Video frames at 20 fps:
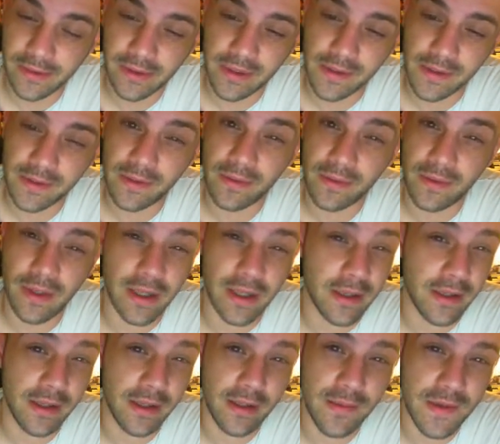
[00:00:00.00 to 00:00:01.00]
Because there was a lot
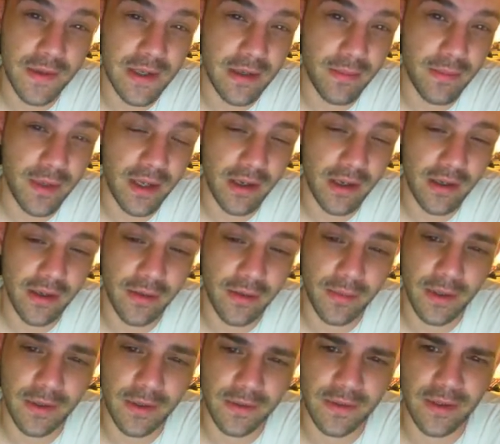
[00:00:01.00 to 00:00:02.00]
of games that didn't make it here
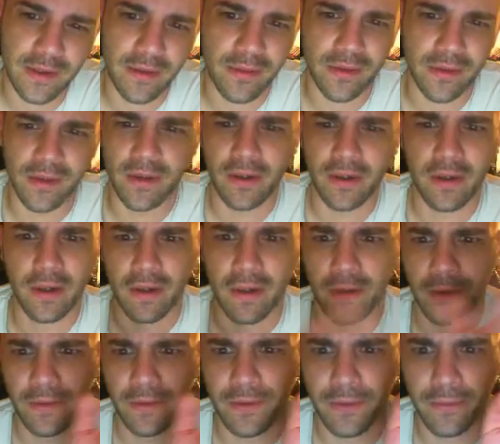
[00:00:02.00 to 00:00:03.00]
because they were
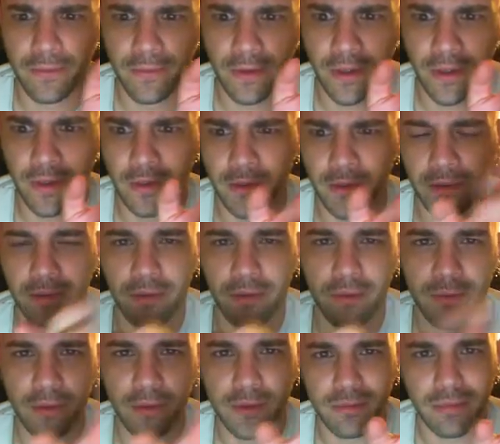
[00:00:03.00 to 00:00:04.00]
too violent, too
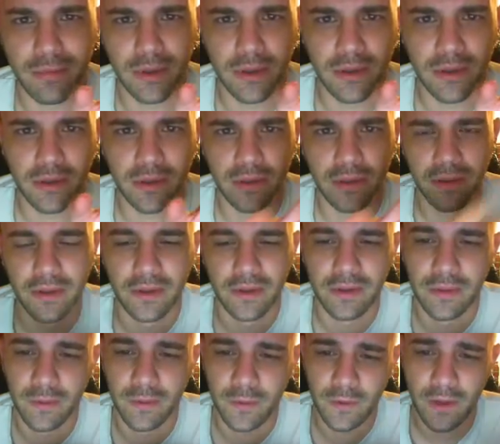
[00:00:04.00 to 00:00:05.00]
much blood.
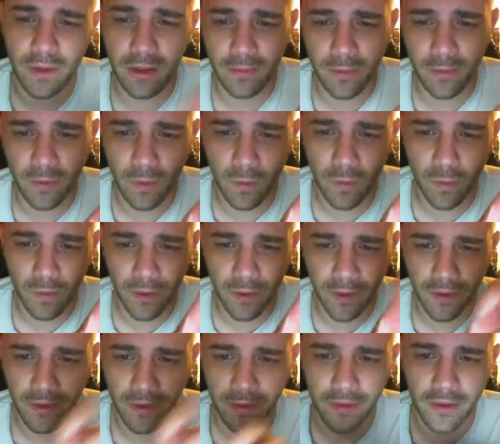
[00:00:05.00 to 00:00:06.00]
This game's too
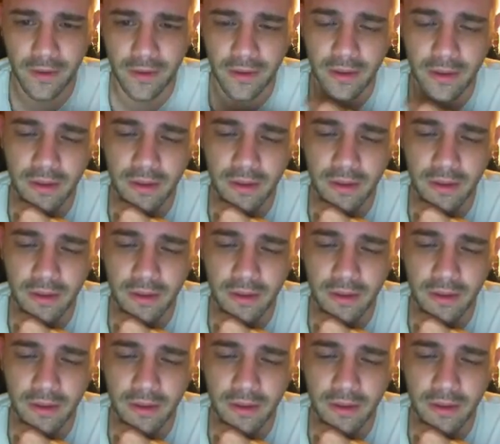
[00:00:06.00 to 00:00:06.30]
weird.